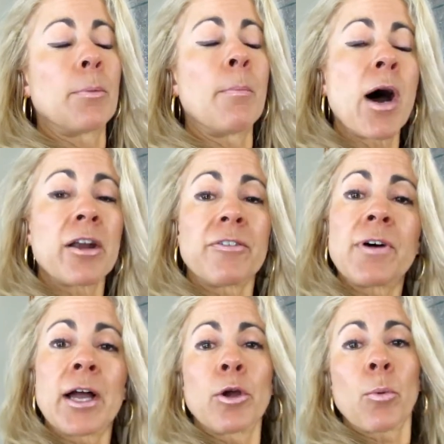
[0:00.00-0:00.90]

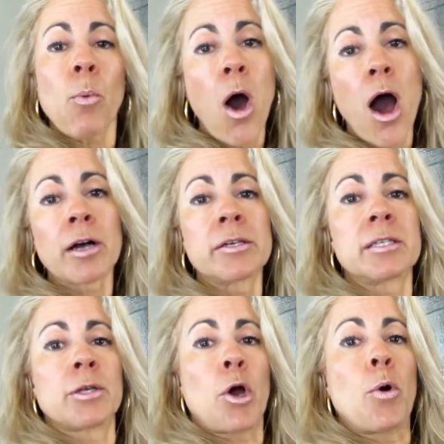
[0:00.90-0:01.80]
Modify your walk
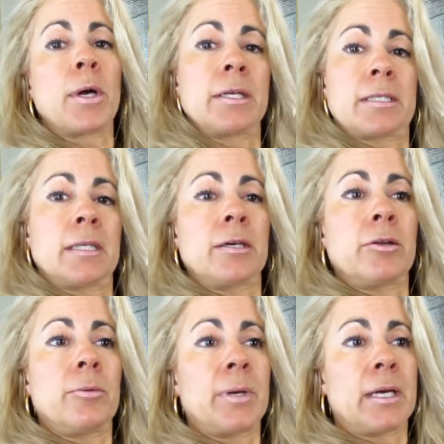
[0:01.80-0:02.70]
so it's a
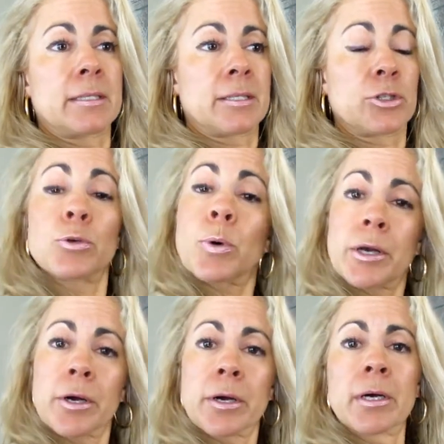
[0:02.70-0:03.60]
little bit
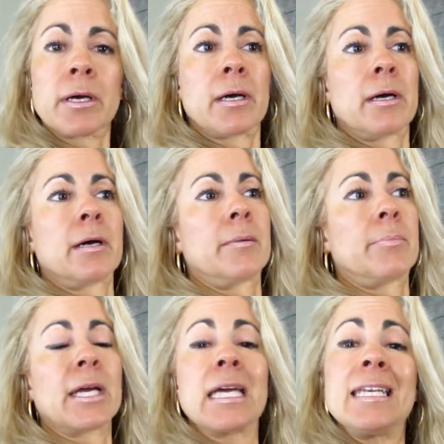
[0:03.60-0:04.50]
shorter,
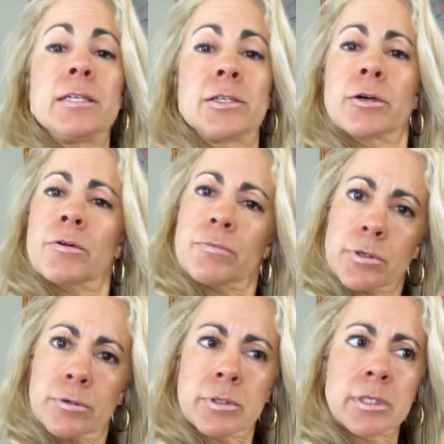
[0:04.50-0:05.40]
pick an easier
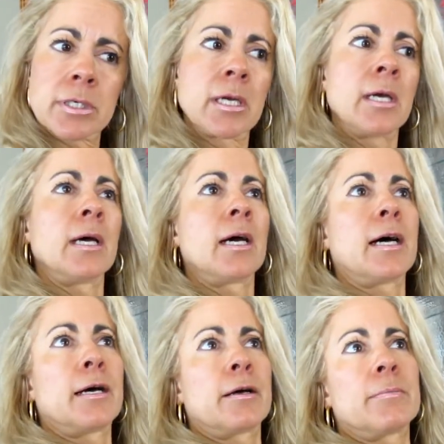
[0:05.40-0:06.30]
route.
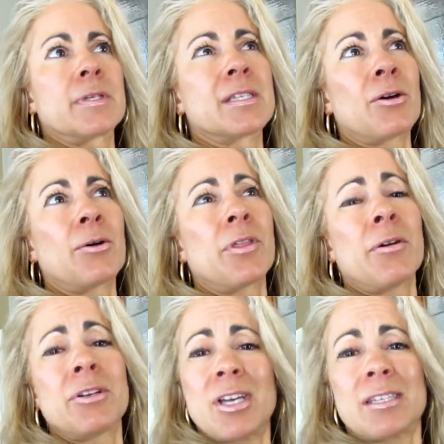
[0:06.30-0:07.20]
So
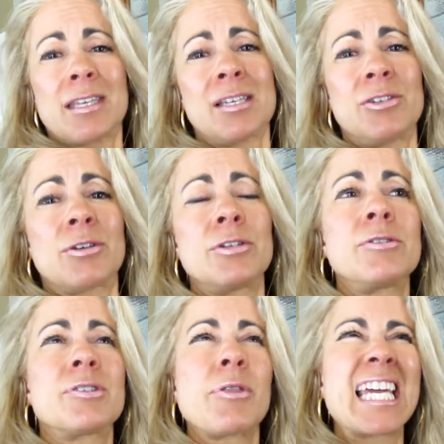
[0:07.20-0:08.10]
there are just things you can
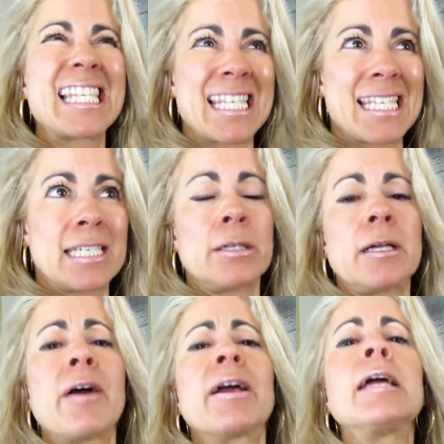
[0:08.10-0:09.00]
do so they
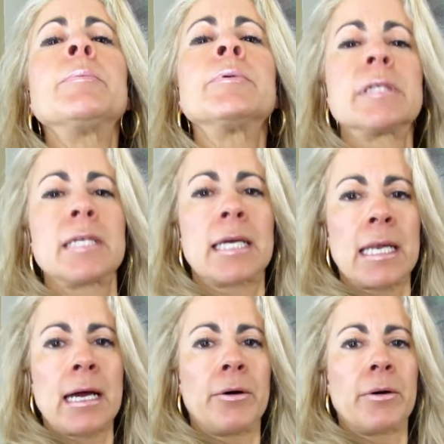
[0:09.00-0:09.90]
still are able to
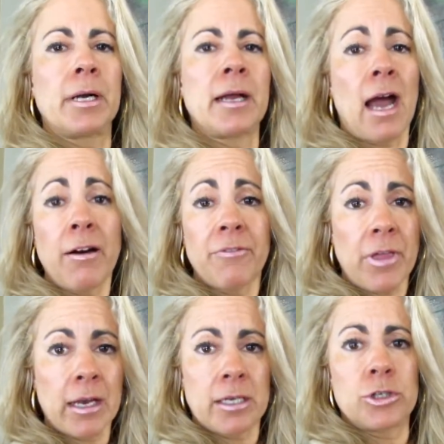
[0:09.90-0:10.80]
get out and have
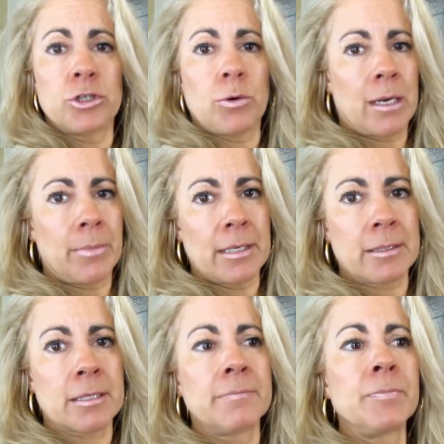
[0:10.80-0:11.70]
that
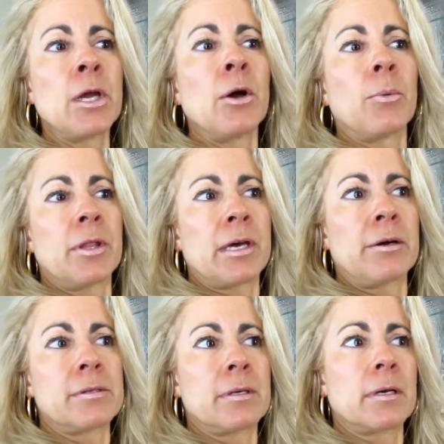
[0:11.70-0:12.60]
enjoyment
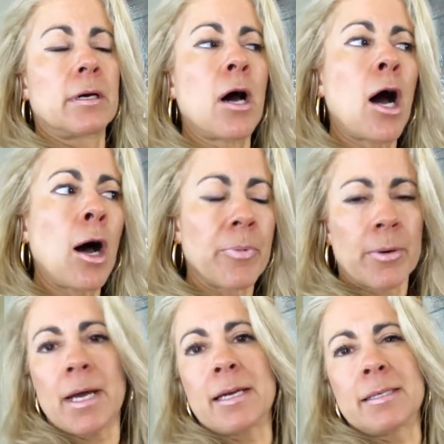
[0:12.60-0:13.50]
without
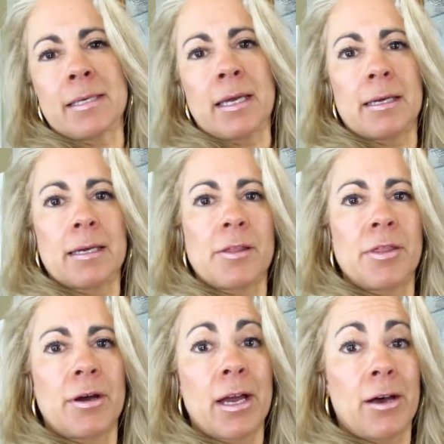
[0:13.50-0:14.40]
compromising
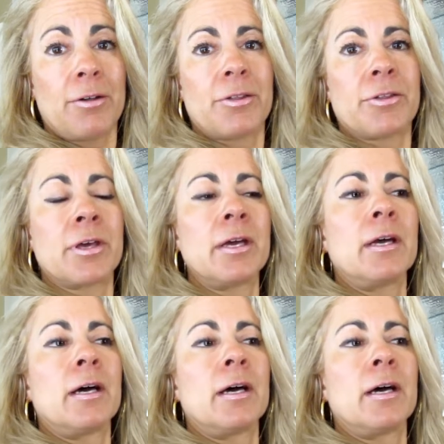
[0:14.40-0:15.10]
their health,